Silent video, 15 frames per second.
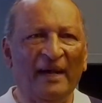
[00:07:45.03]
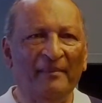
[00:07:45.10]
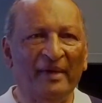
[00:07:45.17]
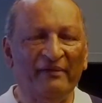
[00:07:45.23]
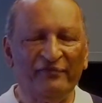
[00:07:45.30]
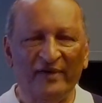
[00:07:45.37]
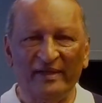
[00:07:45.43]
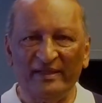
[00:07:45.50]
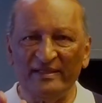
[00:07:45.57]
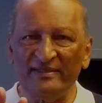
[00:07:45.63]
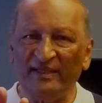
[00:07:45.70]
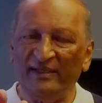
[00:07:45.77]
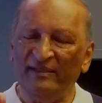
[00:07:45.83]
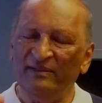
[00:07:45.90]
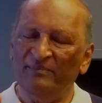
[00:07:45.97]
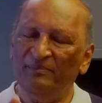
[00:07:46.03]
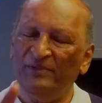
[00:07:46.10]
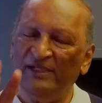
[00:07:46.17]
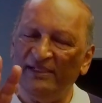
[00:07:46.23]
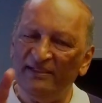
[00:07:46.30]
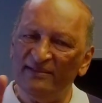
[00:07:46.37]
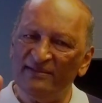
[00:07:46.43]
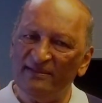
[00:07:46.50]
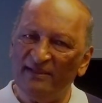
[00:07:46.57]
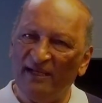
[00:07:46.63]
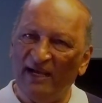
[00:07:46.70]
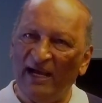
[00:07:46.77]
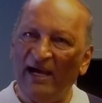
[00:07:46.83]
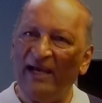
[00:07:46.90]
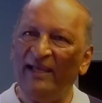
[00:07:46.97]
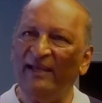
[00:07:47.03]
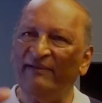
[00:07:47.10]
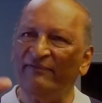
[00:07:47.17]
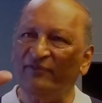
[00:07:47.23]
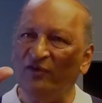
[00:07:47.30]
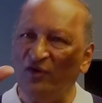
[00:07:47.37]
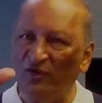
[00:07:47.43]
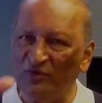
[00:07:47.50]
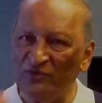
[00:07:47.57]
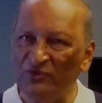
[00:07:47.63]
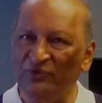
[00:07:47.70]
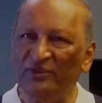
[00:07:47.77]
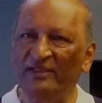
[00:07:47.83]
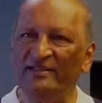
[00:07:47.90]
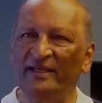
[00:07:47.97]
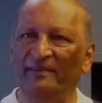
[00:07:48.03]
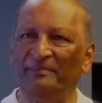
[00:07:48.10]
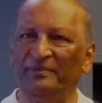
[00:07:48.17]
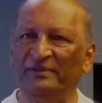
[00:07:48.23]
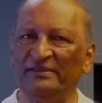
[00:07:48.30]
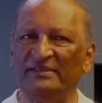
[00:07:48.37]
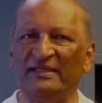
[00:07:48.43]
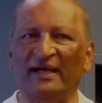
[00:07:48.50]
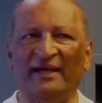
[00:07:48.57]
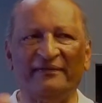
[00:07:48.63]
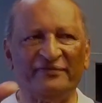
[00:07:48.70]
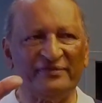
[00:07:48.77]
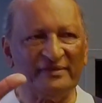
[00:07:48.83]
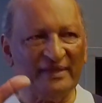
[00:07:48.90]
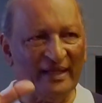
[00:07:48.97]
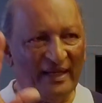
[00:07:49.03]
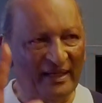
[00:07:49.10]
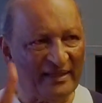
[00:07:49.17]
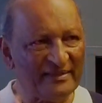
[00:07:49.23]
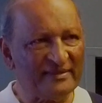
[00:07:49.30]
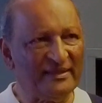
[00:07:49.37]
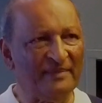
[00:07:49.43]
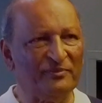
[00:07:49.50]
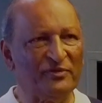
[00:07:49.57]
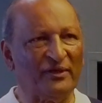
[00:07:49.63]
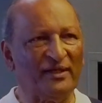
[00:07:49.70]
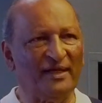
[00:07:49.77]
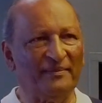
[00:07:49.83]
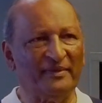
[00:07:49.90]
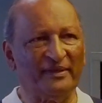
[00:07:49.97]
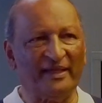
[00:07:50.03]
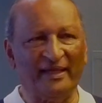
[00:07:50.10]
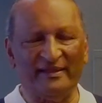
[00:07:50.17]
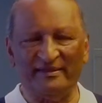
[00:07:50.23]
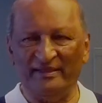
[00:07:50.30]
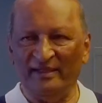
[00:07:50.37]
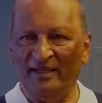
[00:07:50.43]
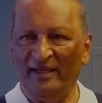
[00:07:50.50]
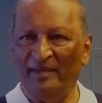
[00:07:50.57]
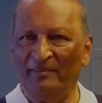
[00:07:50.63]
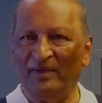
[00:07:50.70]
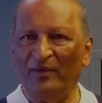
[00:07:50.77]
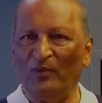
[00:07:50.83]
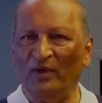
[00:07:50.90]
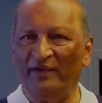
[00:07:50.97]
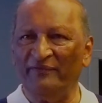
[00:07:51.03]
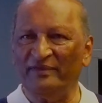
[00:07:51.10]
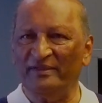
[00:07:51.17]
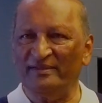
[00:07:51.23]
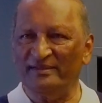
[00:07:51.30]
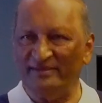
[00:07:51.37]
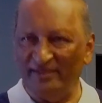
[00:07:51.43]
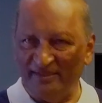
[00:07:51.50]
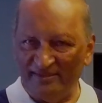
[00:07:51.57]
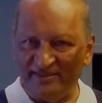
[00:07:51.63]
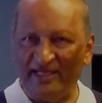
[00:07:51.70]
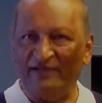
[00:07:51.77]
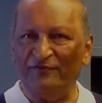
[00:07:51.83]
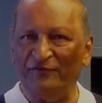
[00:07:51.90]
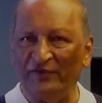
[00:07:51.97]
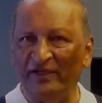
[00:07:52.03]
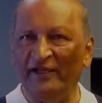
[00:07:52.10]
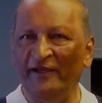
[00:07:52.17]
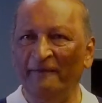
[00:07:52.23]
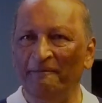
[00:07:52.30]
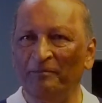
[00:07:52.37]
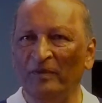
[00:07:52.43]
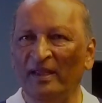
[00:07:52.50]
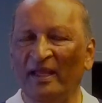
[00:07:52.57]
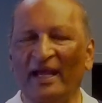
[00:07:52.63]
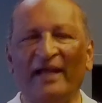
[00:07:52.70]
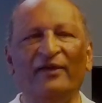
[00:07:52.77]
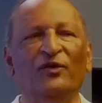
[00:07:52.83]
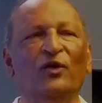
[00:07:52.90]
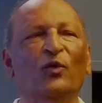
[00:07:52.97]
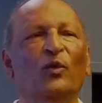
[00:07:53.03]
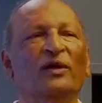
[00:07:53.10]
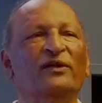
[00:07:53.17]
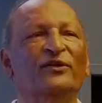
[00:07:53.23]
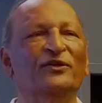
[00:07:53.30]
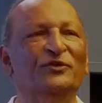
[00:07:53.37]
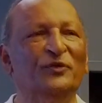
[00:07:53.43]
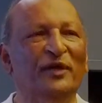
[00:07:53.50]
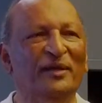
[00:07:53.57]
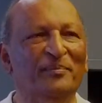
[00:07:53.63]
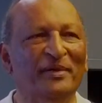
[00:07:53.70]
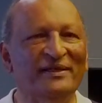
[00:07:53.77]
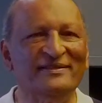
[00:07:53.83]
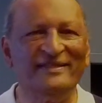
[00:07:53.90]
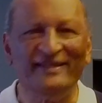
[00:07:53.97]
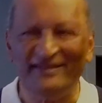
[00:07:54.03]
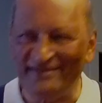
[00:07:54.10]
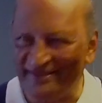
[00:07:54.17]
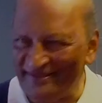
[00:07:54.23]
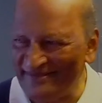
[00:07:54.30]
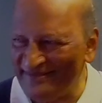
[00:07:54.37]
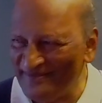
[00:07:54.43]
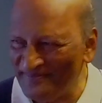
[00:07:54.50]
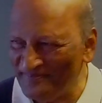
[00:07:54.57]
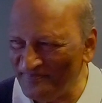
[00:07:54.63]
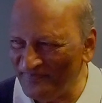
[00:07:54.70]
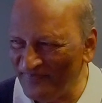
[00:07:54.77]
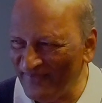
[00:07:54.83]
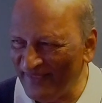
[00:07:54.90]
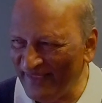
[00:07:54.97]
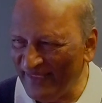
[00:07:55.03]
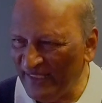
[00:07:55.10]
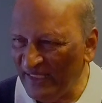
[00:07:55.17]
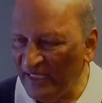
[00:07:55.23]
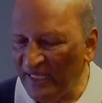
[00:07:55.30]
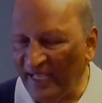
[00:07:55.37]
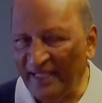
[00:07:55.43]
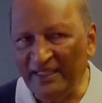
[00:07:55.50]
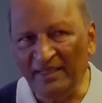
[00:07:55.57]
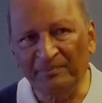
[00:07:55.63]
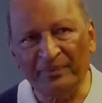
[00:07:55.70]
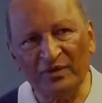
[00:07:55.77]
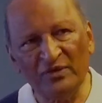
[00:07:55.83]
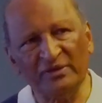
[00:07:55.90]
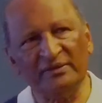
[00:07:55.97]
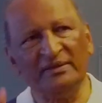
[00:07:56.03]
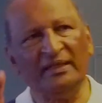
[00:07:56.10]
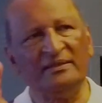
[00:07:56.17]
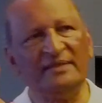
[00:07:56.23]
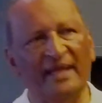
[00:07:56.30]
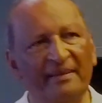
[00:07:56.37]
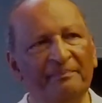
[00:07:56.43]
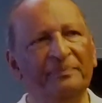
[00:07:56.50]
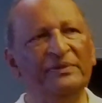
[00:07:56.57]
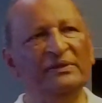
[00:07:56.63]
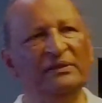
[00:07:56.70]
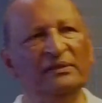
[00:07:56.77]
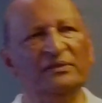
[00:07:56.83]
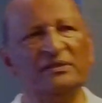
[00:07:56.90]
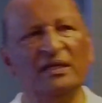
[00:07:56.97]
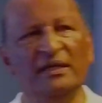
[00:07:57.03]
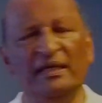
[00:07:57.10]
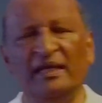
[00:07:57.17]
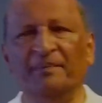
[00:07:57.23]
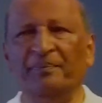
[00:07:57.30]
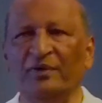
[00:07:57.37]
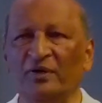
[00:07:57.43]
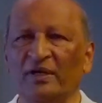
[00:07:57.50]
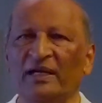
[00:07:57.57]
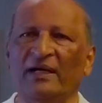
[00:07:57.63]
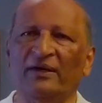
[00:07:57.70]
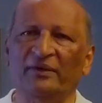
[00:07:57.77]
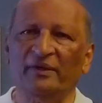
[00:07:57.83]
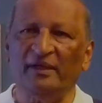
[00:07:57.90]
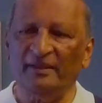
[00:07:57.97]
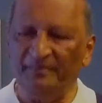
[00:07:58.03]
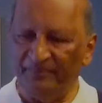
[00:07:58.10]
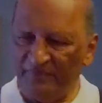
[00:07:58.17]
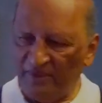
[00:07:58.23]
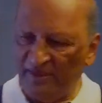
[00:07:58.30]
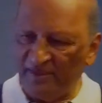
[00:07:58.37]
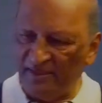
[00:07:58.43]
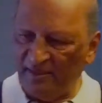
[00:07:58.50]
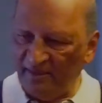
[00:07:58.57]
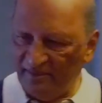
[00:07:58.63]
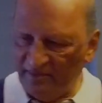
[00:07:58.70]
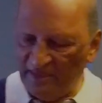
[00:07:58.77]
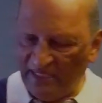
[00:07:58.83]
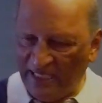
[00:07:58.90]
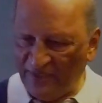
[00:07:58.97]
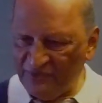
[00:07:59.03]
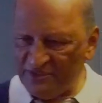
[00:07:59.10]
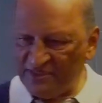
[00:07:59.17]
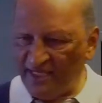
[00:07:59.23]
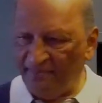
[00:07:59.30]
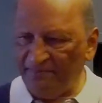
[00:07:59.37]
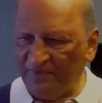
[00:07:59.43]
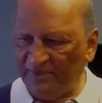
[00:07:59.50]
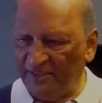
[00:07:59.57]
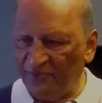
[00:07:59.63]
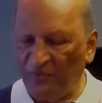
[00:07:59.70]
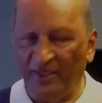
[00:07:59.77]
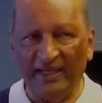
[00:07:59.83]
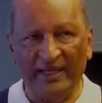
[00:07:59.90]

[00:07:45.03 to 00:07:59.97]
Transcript: my father said, Please, I have gone to the temples. I've asked them to come and get my wife set free, and no one could do it but Jesus. Amen. And he broke the temple, he broke our little house temple that we